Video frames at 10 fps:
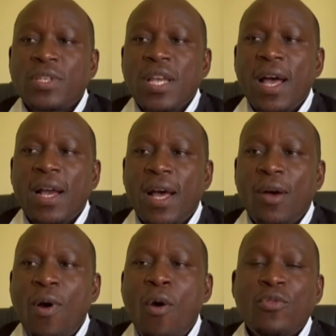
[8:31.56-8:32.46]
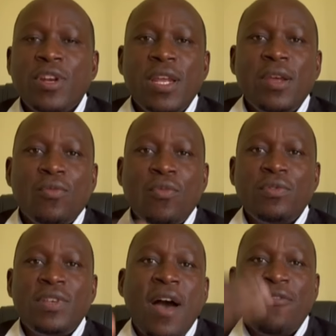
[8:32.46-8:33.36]
selling at lower prices.
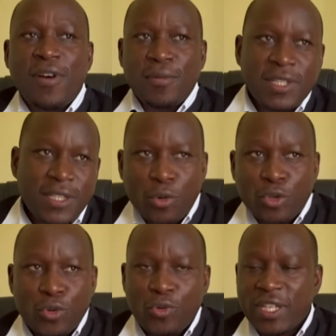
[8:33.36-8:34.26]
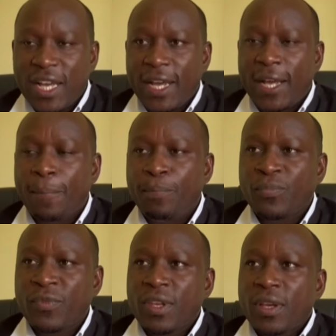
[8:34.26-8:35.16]
And then what we stop selling the
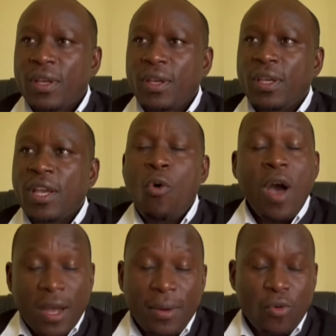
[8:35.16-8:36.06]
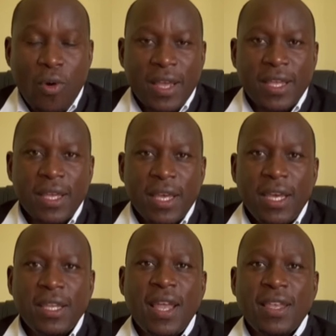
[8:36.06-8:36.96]
specific drug to avoid losses. And then
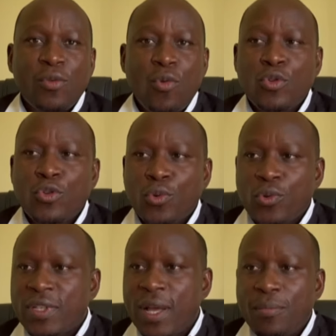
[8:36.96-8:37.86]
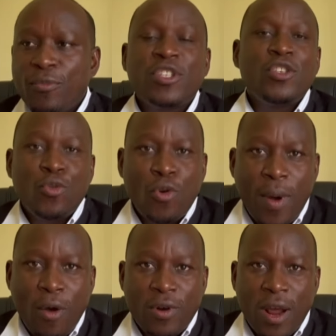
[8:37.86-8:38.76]
you find that the doctors keep prescribing
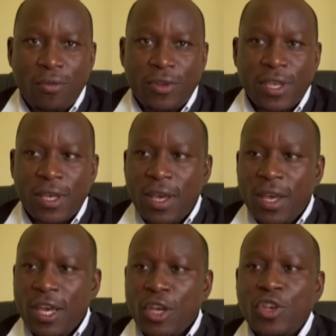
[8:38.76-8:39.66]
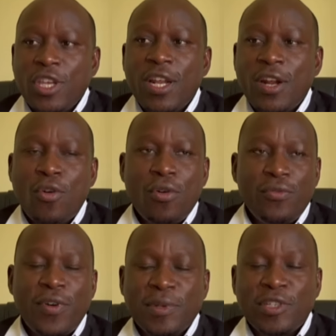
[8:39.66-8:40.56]
that drug, and yet they are not
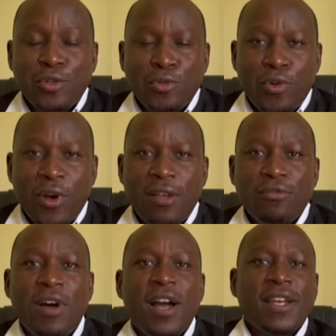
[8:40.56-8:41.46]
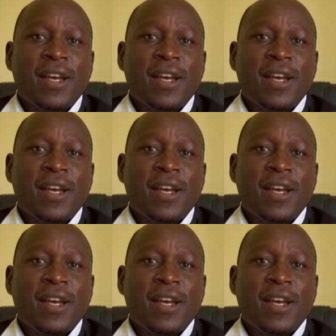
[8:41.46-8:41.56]
aware of what is happening on